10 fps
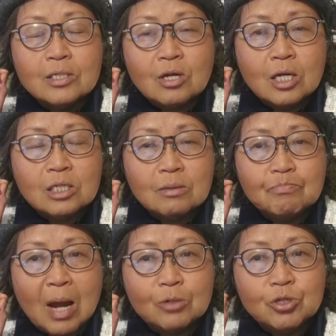the
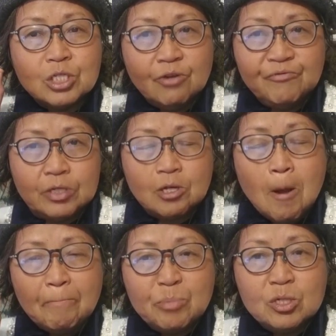minute difference
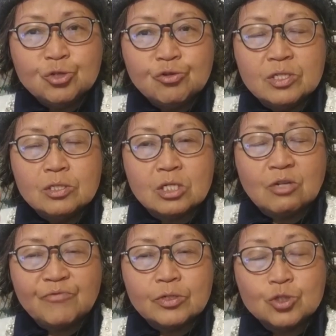between the
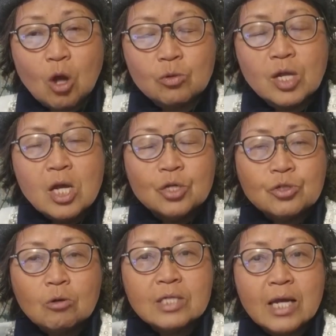different tones,
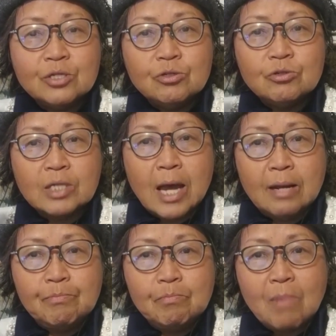so that you
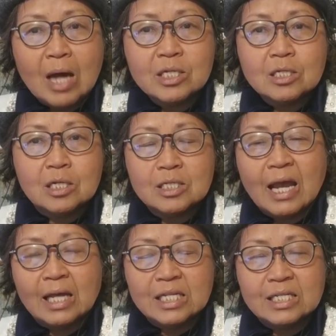can master
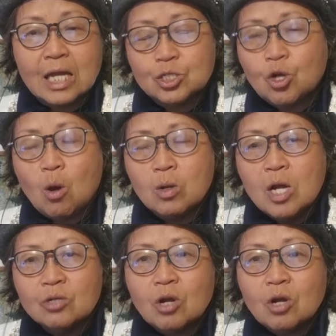the exact tone.